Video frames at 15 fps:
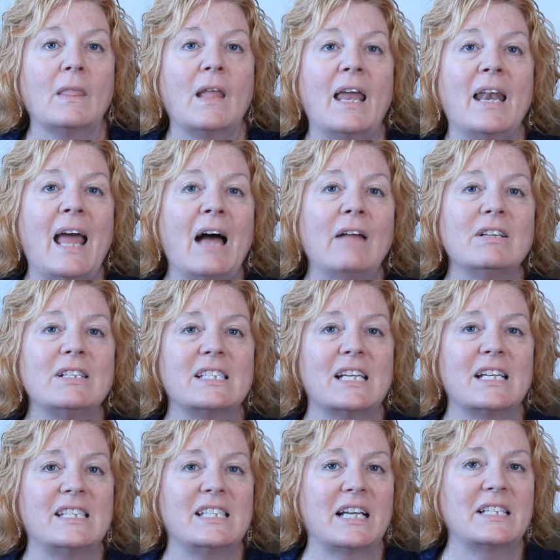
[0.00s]
Now let's
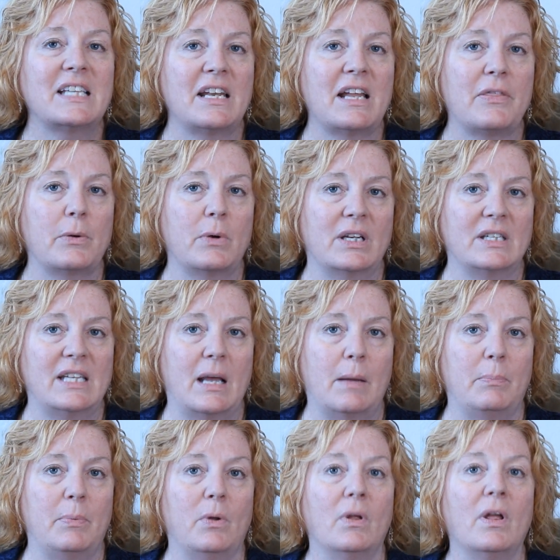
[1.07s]
dissect another
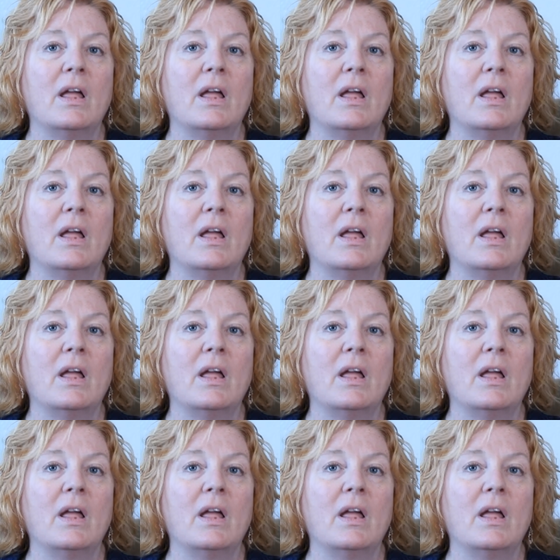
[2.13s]
example.